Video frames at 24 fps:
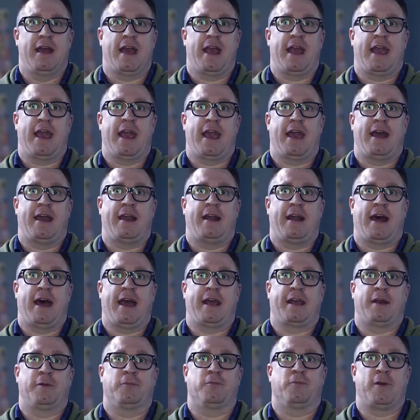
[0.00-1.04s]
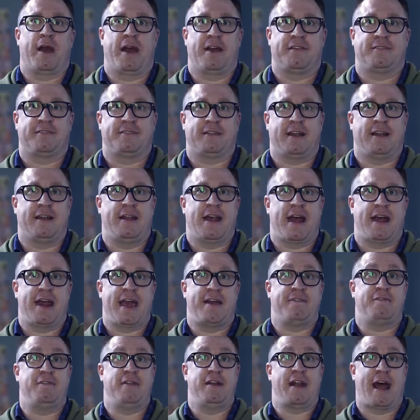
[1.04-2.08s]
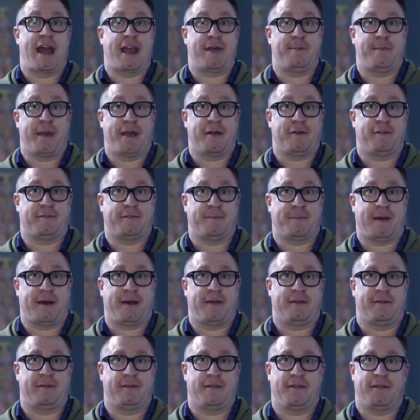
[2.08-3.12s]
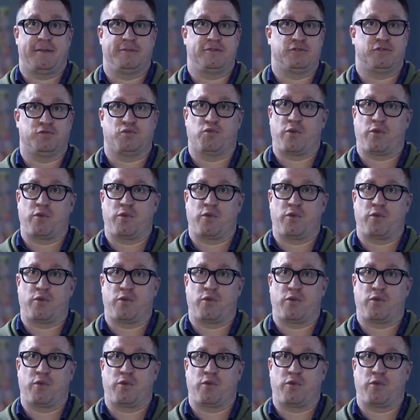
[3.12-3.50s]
and I can rest and not have nightmares about just